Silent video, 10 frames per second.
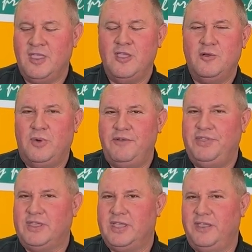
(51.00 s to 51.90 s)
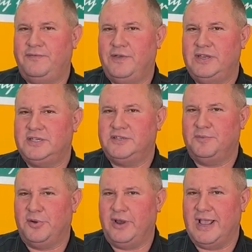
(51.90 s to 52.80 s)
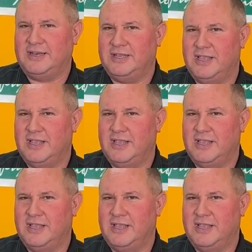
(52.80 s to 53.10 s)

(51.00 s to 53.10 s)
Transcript: One of the key features of the product